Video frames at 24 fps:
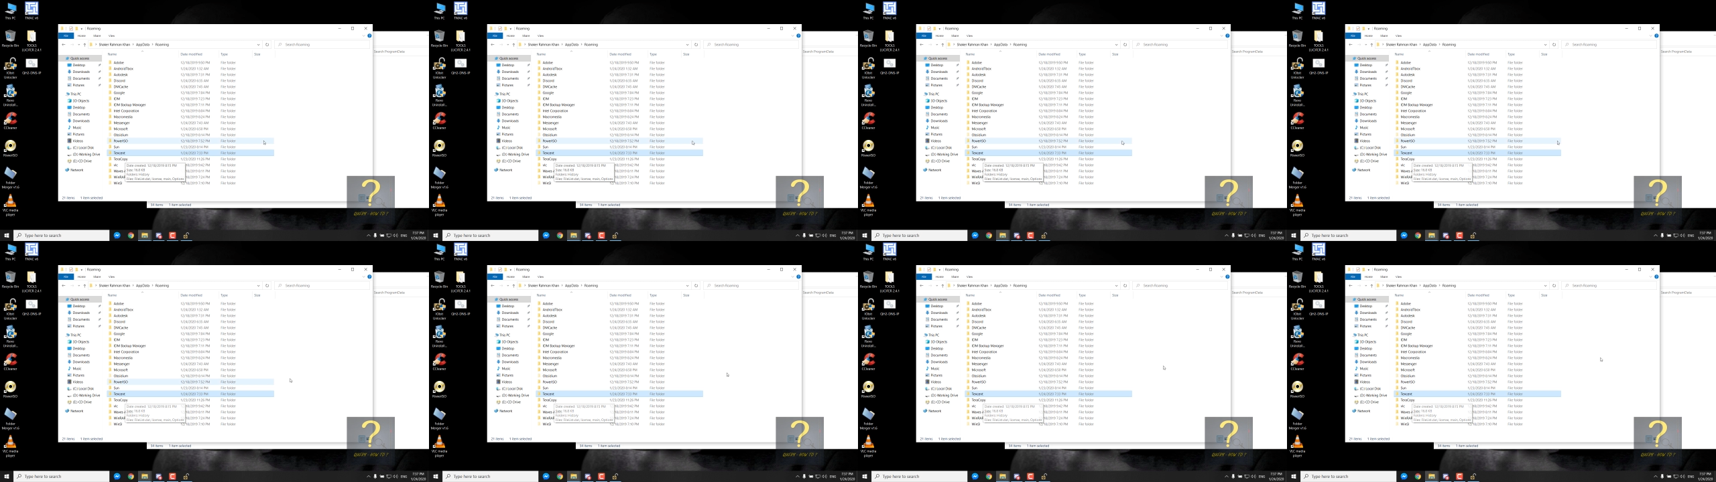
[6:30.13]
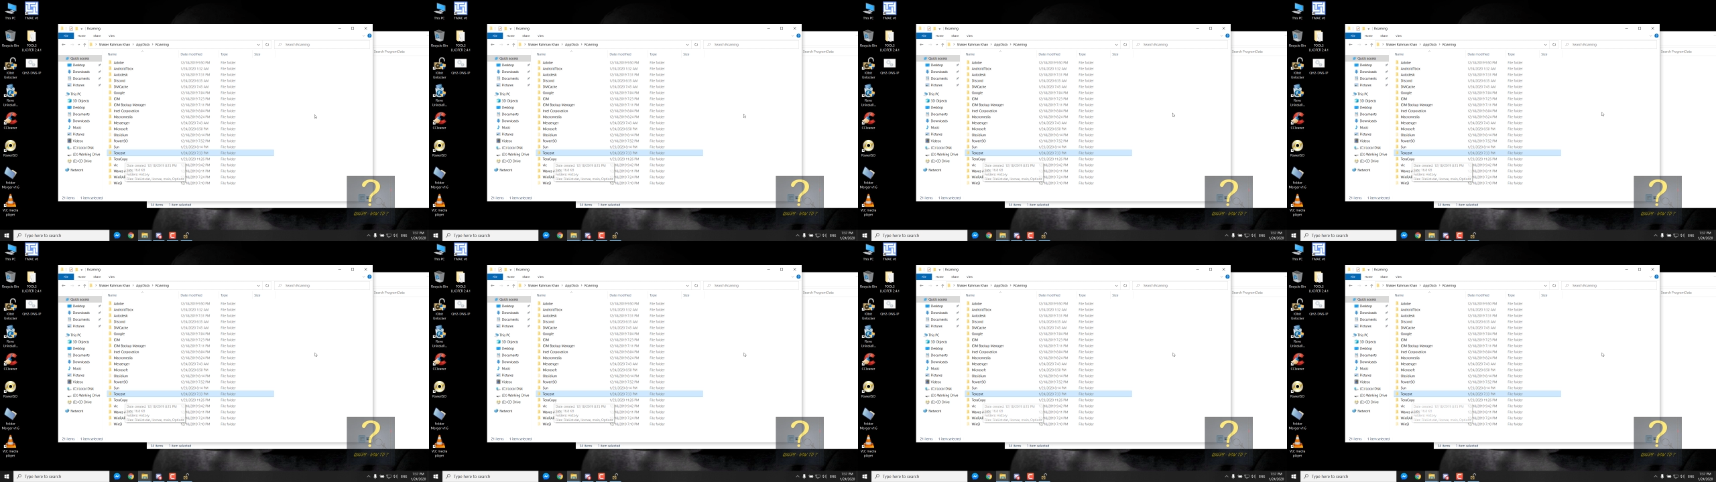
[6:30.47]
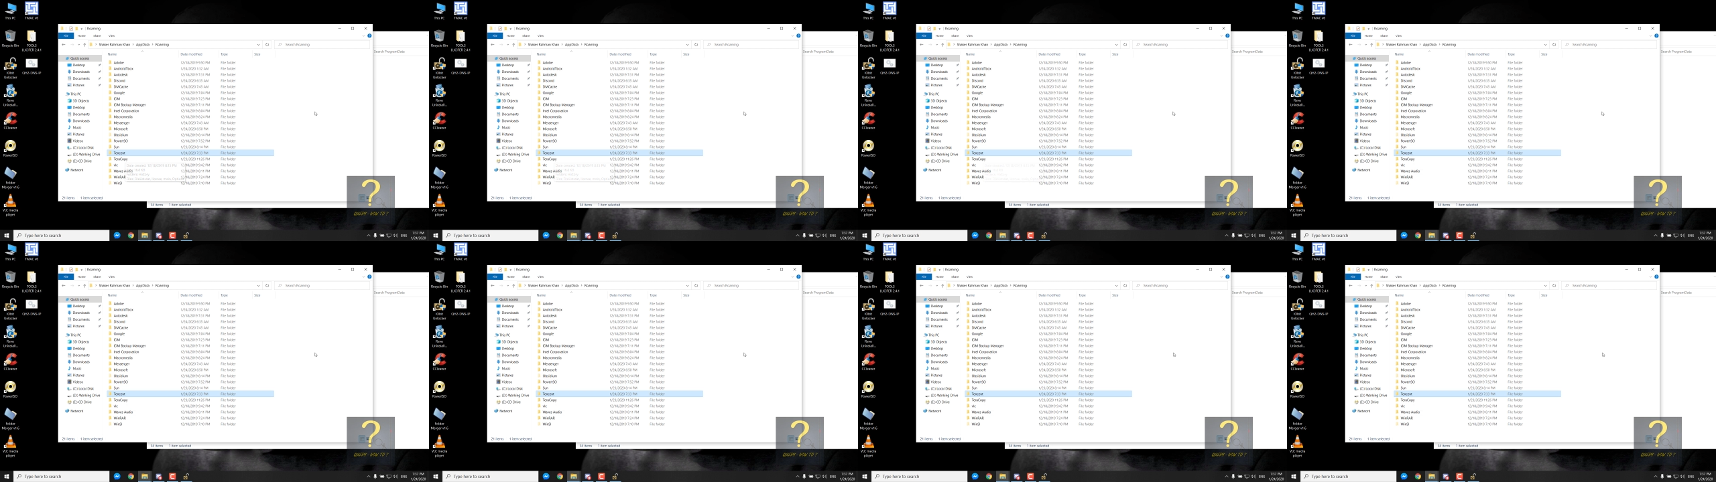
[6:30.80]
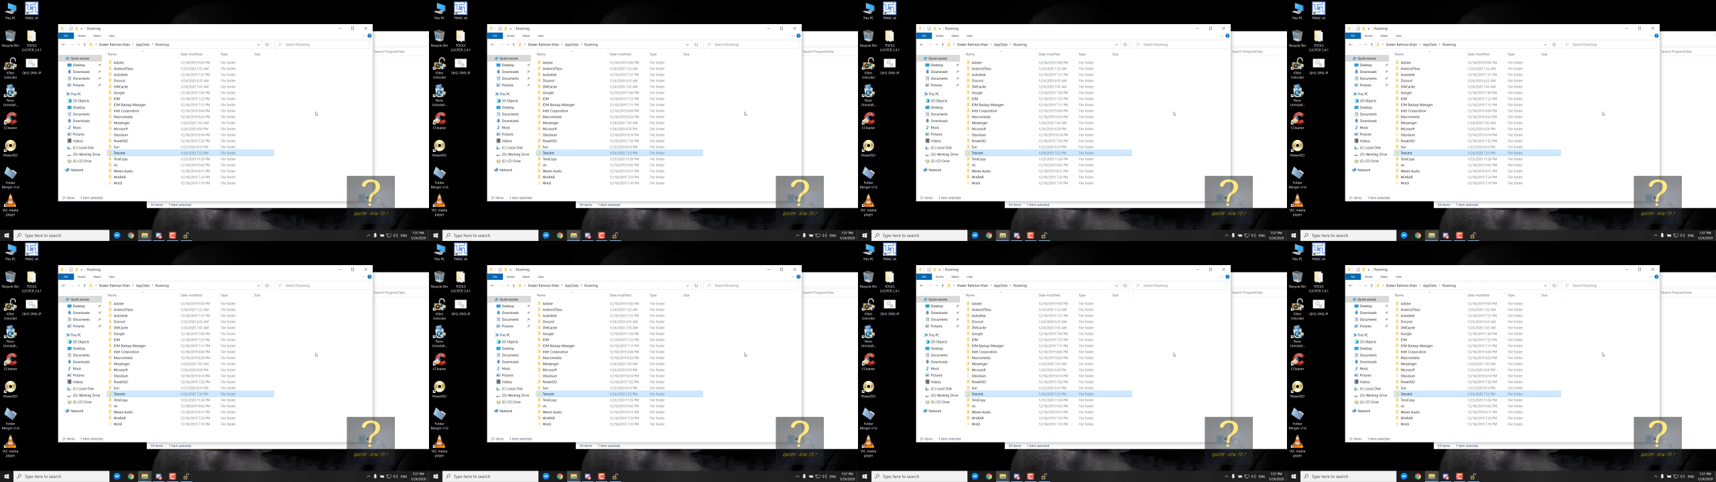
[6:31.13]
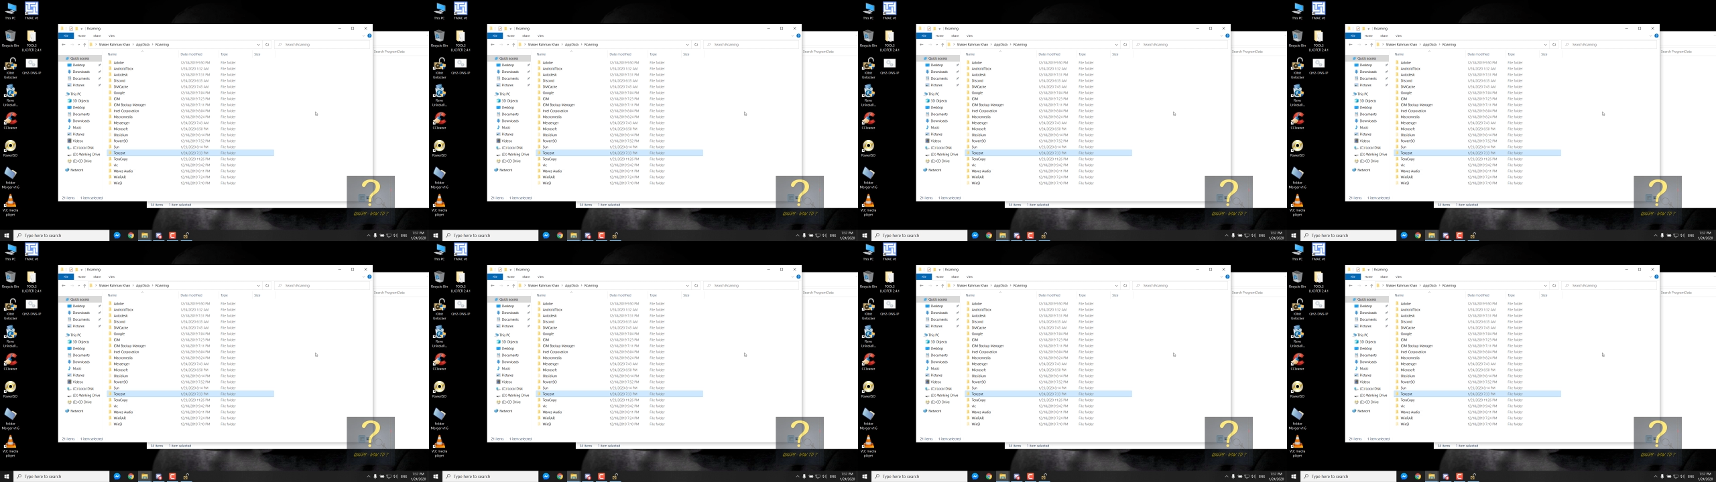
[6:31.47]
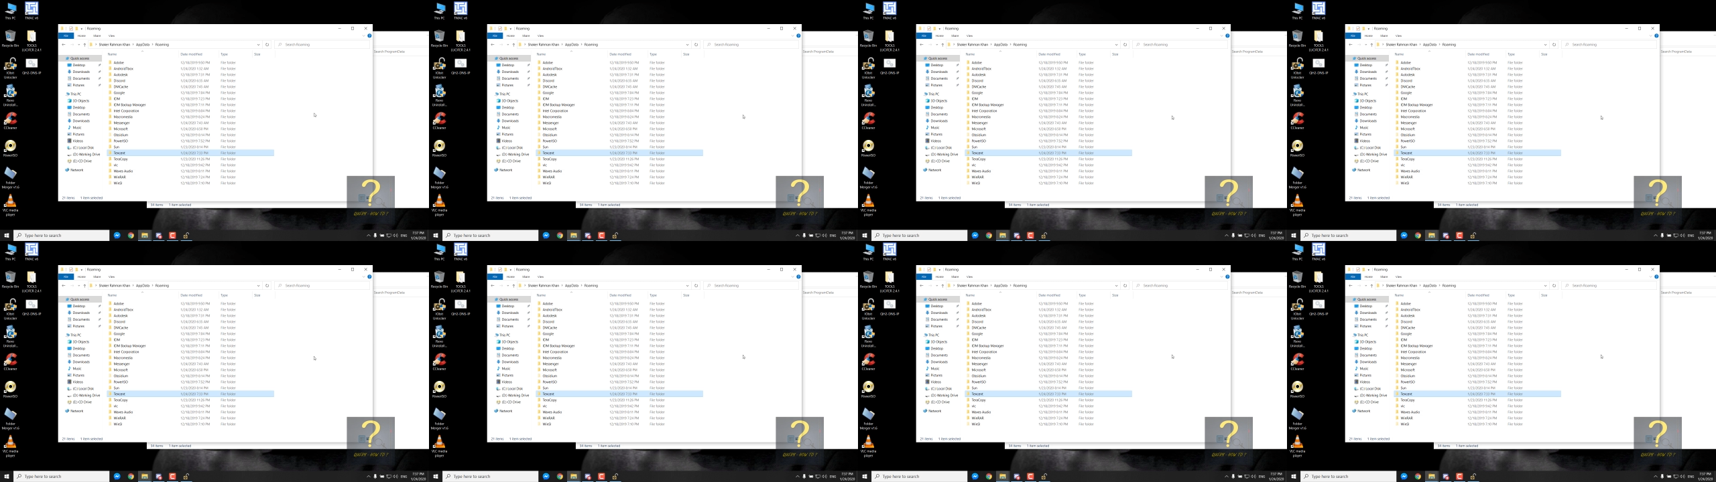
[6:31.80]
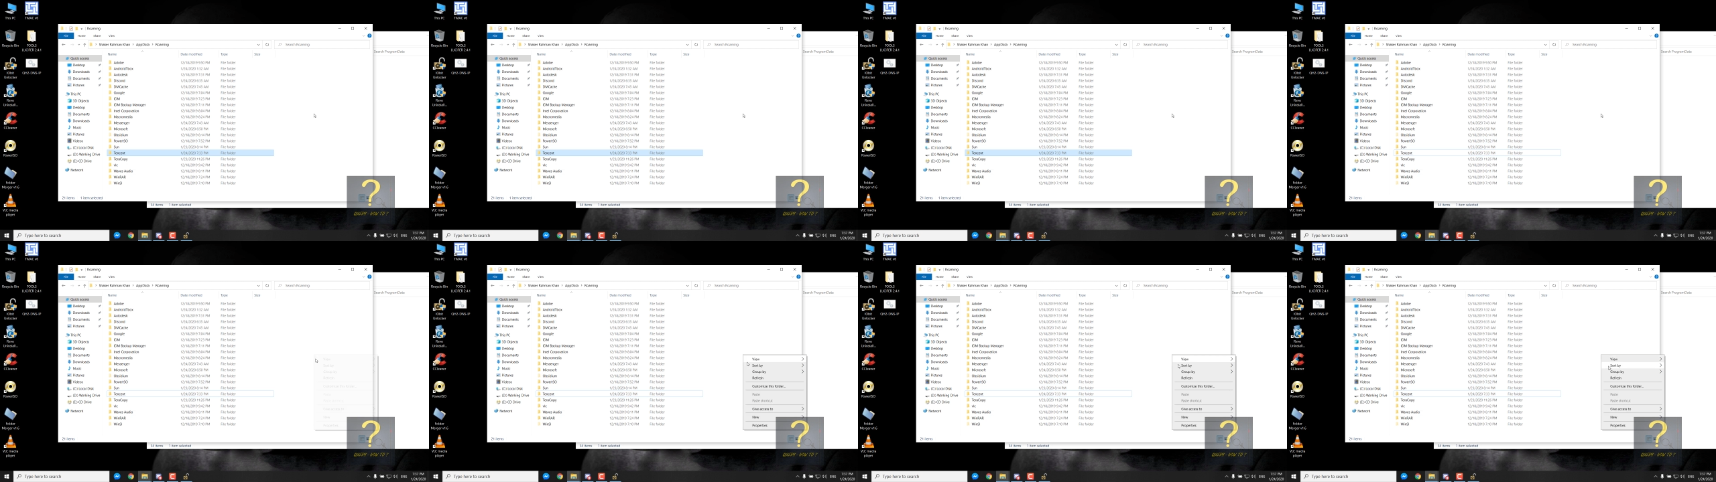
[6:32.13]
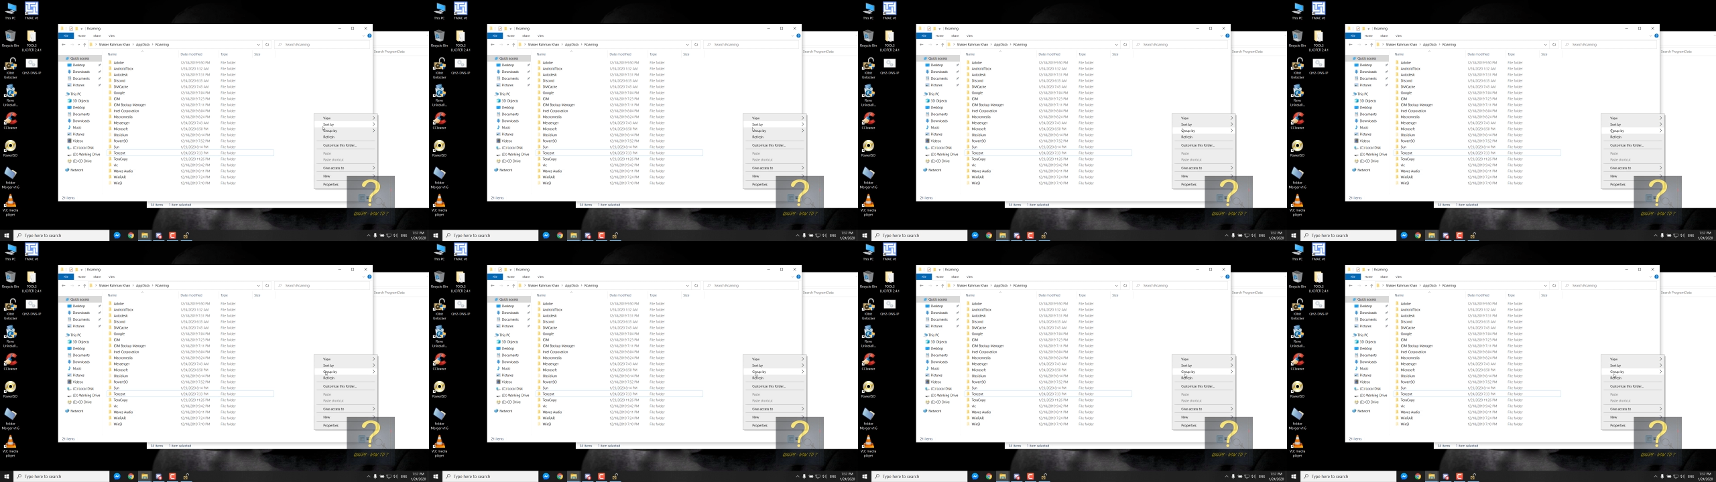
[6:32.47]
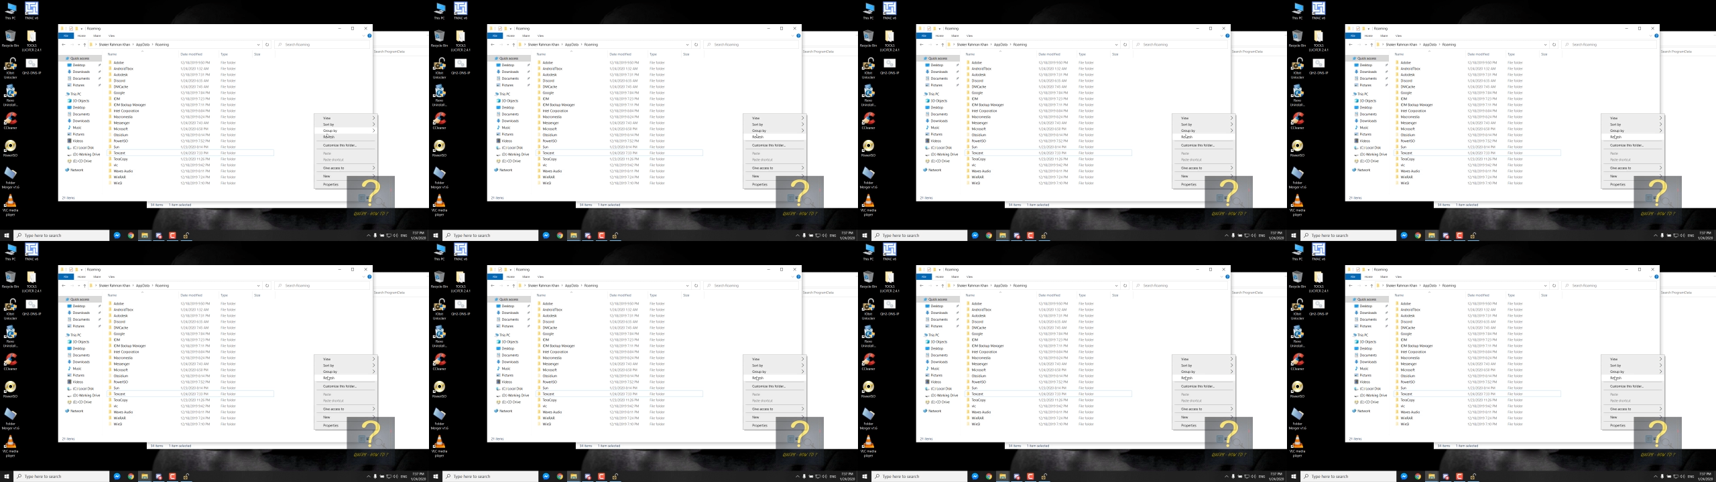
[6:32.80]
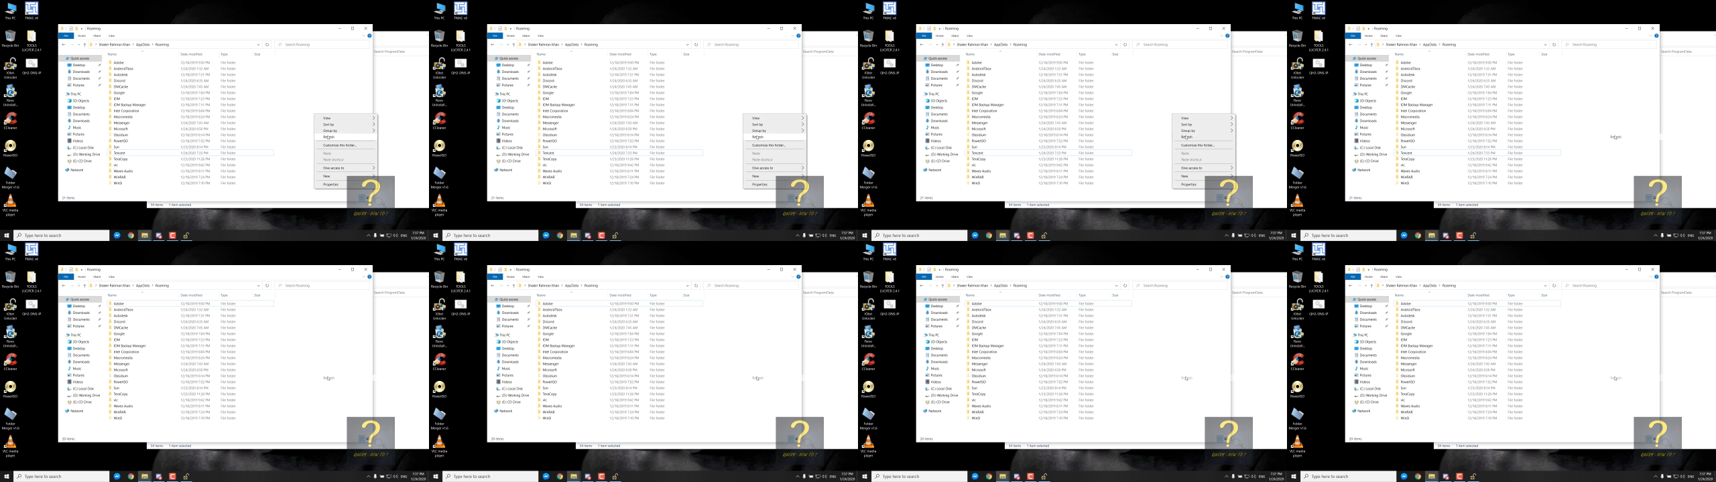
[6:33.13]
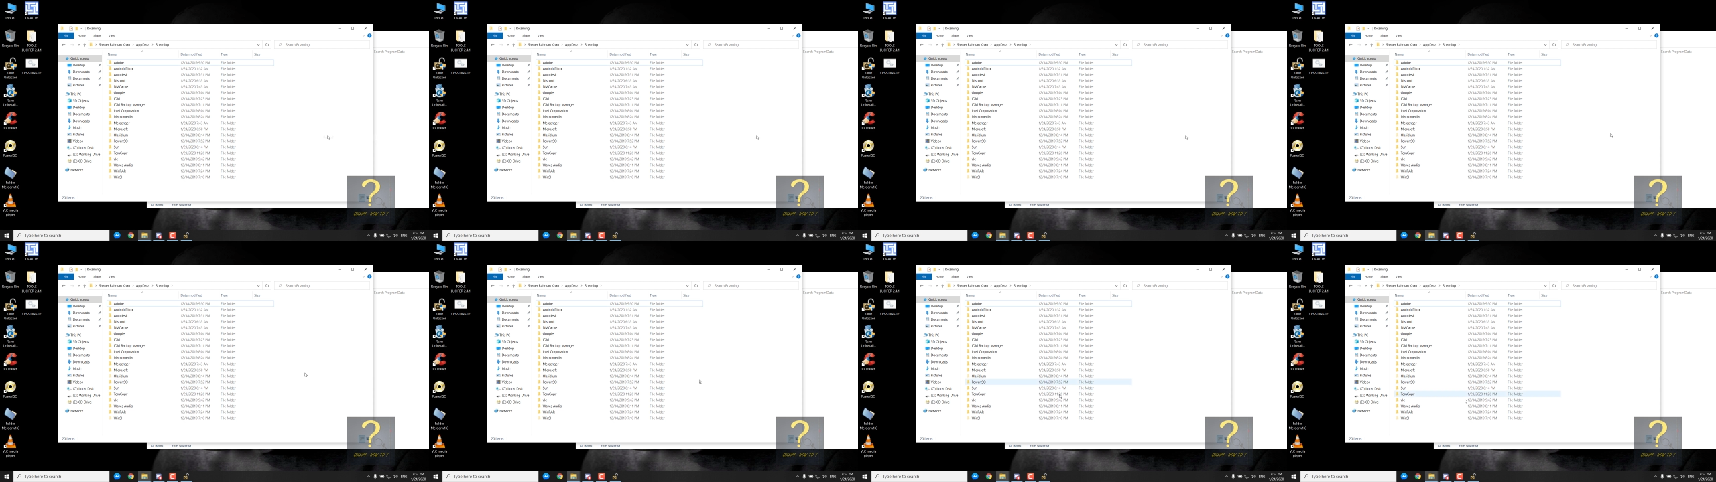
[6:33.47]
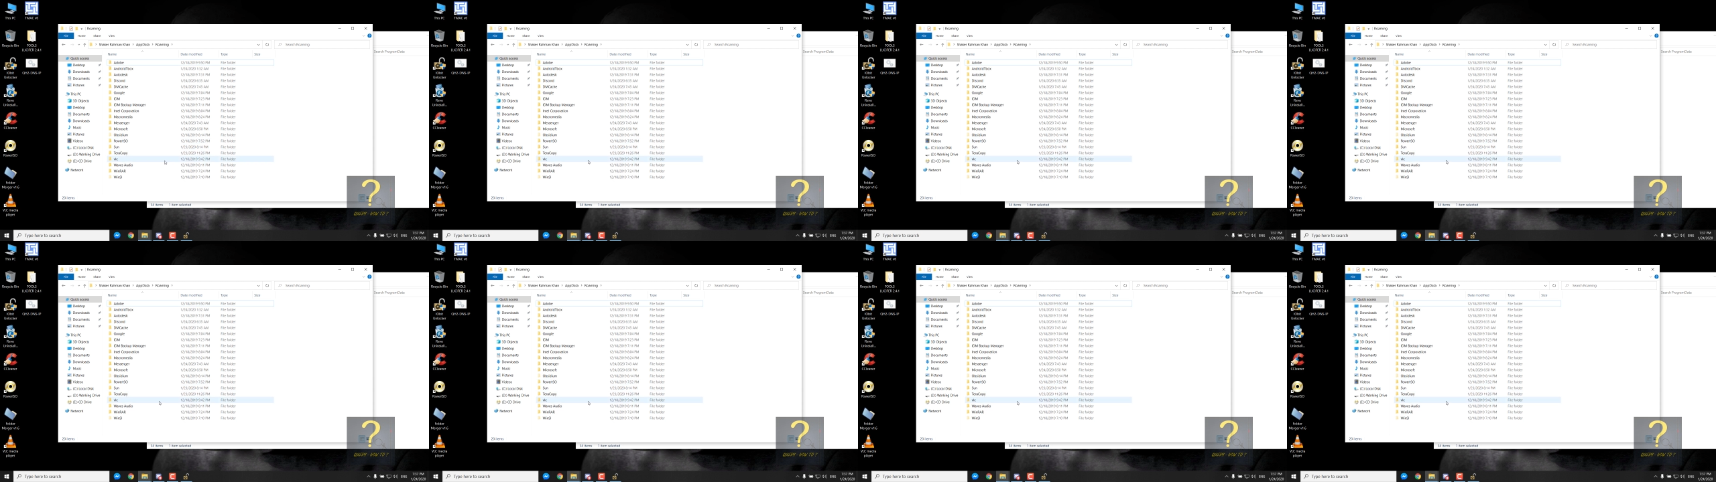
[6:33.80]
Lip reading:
(no speaker visible)